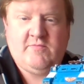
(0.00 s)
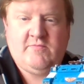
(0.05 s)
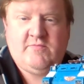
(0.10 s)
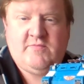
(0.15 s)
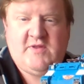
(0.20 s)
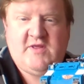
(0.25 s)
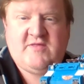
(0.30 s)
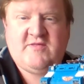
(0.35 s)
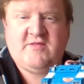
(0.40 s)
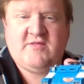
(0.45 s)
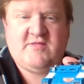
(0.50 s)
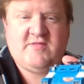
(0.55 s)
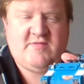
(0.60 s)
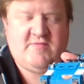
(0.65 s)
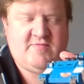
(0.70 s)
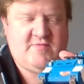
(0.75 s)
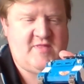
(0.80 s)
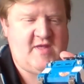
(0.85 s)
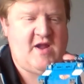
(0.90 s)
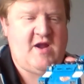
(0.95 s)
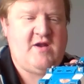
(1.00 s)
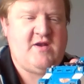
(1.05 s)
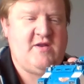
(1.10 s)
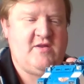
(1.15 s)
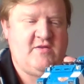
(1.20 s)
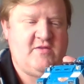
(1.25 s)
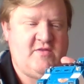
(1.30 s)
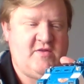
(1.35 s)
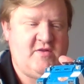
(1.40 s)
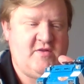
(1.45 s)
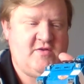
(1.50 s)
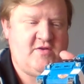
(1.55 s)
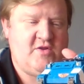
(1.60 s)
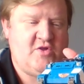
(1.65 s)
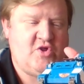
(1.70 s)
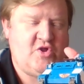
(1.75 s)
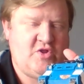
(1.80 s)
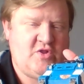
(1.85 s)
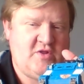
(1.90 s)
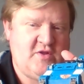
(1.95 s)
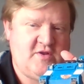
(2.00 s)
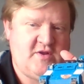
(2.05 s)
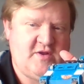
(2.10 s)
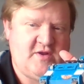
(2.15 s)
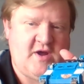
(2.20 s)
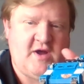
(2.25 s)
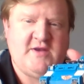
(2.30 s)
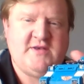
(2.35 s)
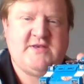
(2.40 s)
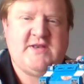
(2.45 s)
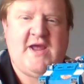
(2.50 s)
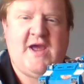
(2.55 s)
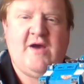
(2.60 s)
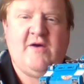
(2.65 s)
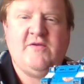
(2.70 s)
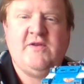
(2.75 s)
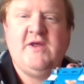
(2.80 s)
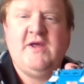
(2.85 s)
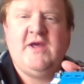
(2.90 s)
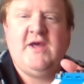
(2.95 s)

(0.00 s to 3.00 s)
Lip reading: This is there to hunt down